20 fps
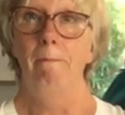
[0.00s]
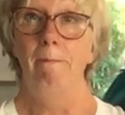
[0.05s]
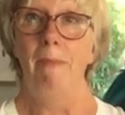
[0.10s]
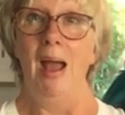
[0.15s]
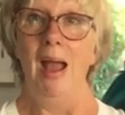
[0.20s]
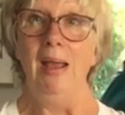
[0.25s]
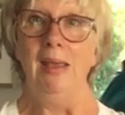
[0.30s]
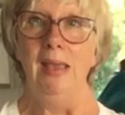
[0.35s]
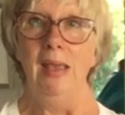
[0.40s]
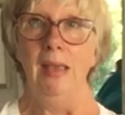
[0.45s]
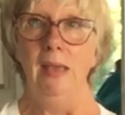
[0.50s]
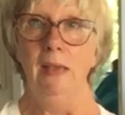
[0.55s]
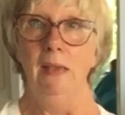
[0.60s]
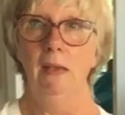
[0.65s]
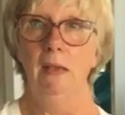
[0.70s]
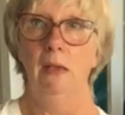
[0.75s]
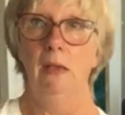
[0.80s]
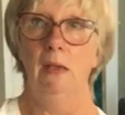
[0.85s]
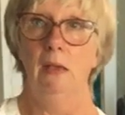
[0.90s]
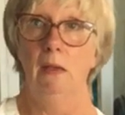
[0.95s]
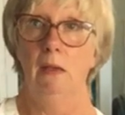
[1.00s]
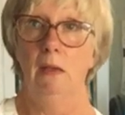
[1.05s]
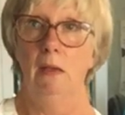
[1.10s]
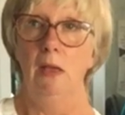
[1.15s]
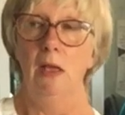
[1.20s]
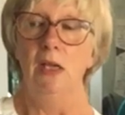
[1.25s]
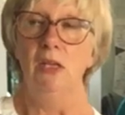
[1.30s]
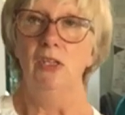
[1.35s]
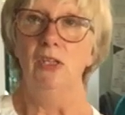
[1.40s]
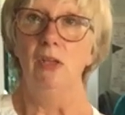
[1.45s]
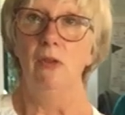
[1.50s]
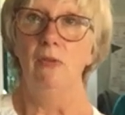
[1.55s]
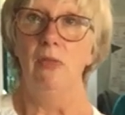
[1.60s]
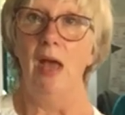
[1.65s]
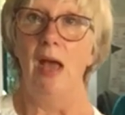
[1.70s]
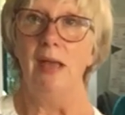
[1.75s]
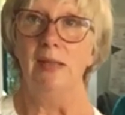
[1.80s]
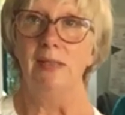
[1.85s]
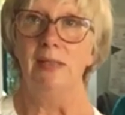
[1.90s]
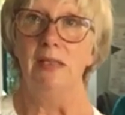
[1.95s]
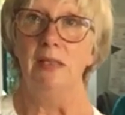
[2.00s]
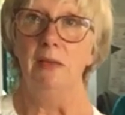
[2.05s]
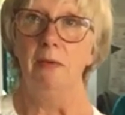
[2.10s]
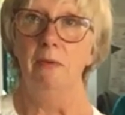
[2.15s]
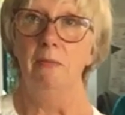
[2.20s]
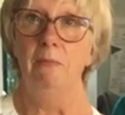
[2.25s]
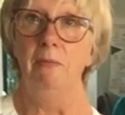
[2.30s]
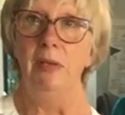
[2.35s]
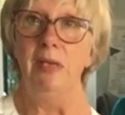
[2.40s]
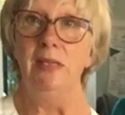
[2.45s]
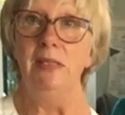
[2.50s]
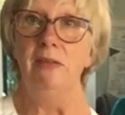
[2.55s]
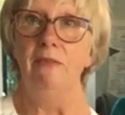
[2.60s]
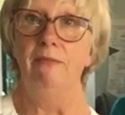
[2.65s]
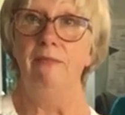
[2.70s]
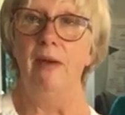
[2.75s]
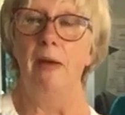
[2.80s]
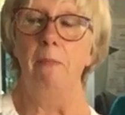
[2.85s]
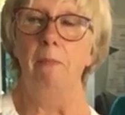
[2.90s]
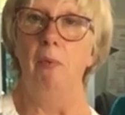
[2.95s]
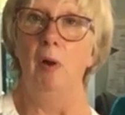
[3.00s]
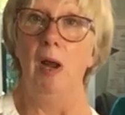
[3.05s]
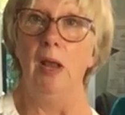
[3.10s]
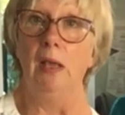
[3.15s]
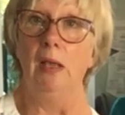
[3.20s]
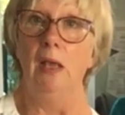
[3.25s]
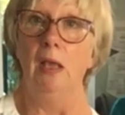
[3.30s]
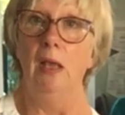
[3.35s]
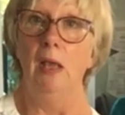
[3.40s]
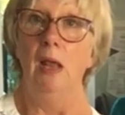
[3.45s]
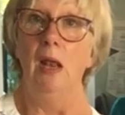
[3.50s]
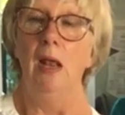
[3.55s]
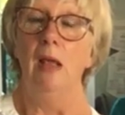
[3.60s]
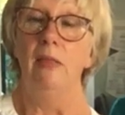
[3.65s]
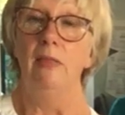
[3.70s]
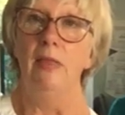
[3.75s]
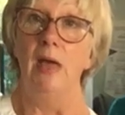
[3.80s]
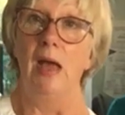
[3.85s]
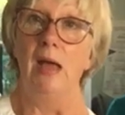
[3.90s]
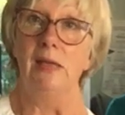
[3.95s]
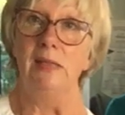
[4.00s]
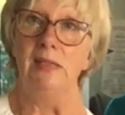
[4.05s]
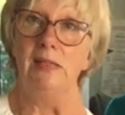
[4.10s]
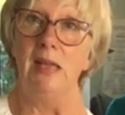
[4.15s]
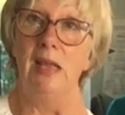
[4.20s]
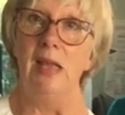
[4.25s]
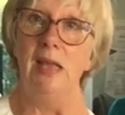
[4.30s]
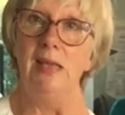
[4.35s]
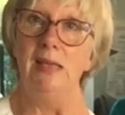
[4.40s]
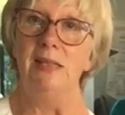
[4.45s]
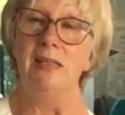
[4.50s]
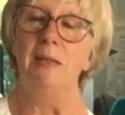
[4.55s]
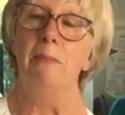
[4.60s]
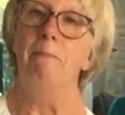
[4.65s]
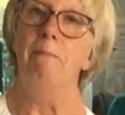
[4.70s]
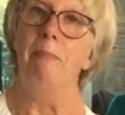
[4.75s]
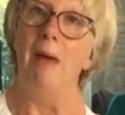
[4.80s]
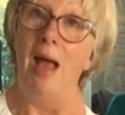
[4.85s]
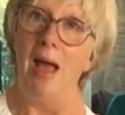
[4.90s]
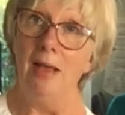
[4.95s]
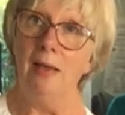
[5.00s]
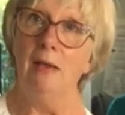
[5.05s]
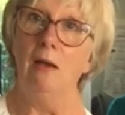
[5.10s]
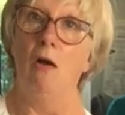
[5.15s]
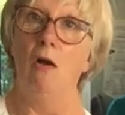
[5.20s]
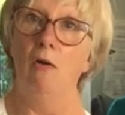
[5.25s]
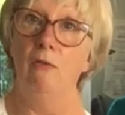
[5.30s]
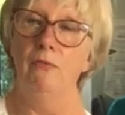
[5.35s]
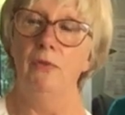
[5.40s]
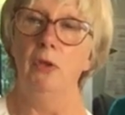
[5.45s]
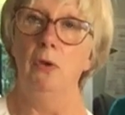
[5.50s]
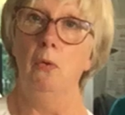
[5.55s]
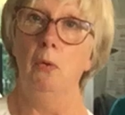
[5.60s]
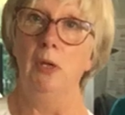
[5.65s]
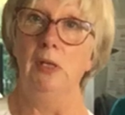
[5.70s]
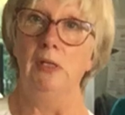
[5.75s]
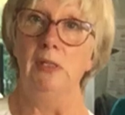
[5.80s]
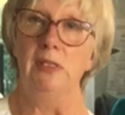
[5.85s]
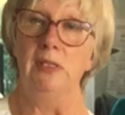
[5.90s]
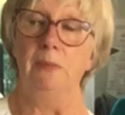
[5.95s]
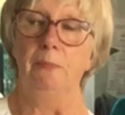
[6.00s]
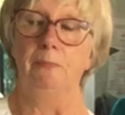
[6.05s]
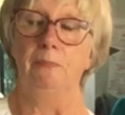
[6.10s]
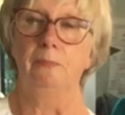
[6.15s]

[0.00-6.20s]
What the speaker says: backing. So that's the piece of fabric that is the back of the quilt.